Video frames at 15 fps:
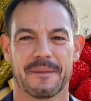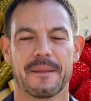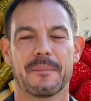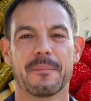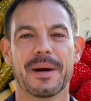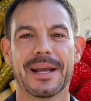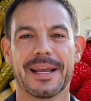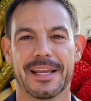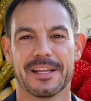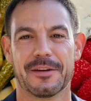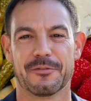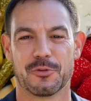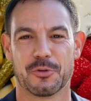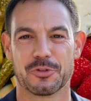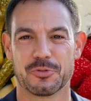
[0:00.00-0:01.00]
By eating
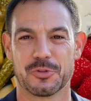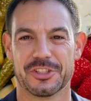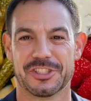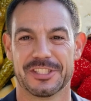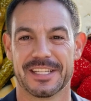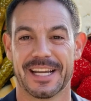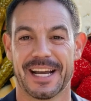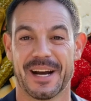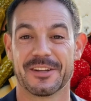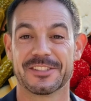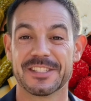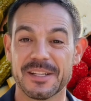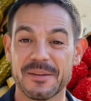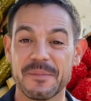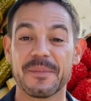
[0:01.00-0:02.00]
foods rich in
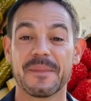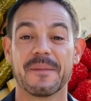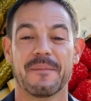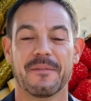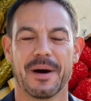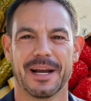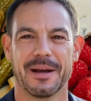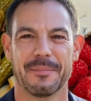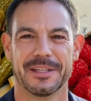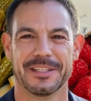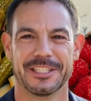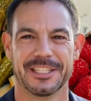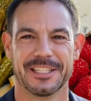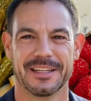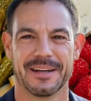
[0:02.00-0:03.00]
calcium, vitamin
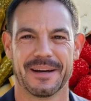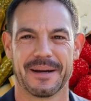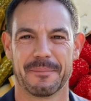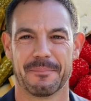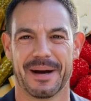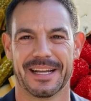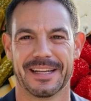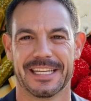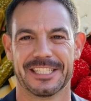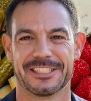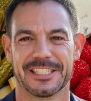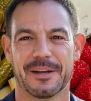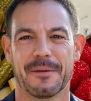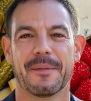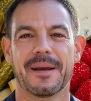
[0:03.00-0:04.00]
D,
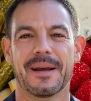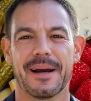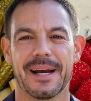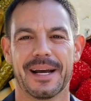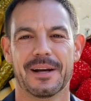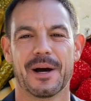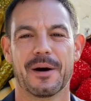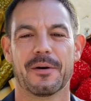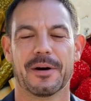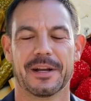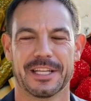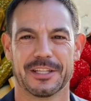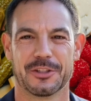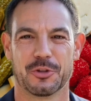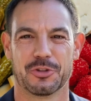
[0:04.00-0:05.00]
magnesium, and other
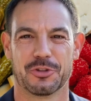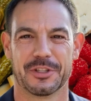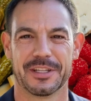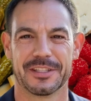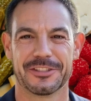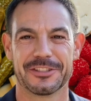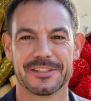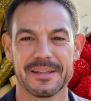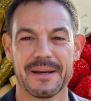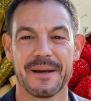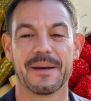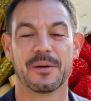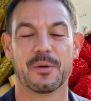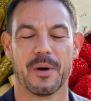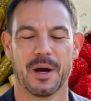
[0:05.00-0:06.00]
key nutrients,
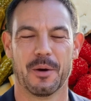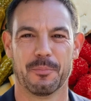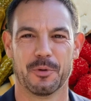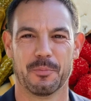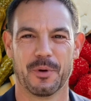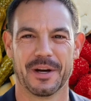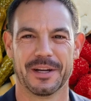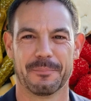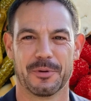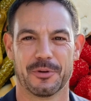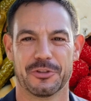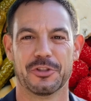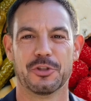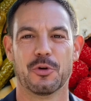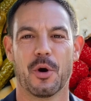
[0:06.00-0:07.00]
you help your body build
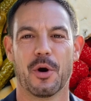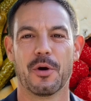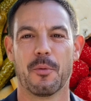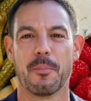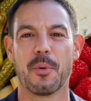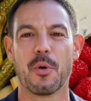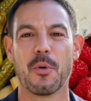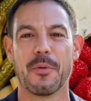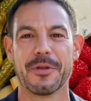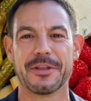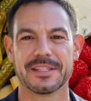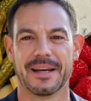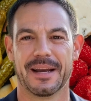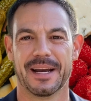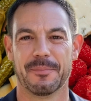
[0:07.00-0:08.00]
stronger bones
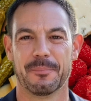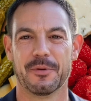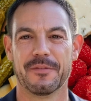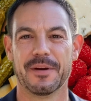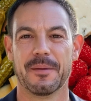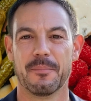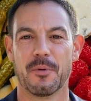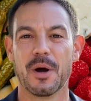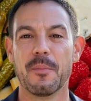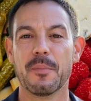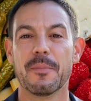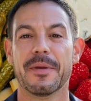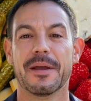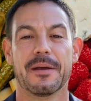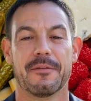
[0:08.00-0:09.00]
and prevent
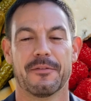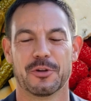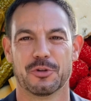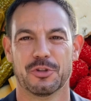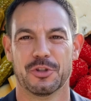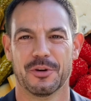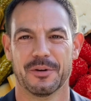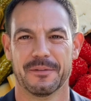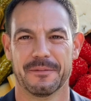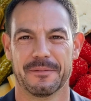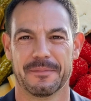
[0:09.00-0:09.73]
problems in the future.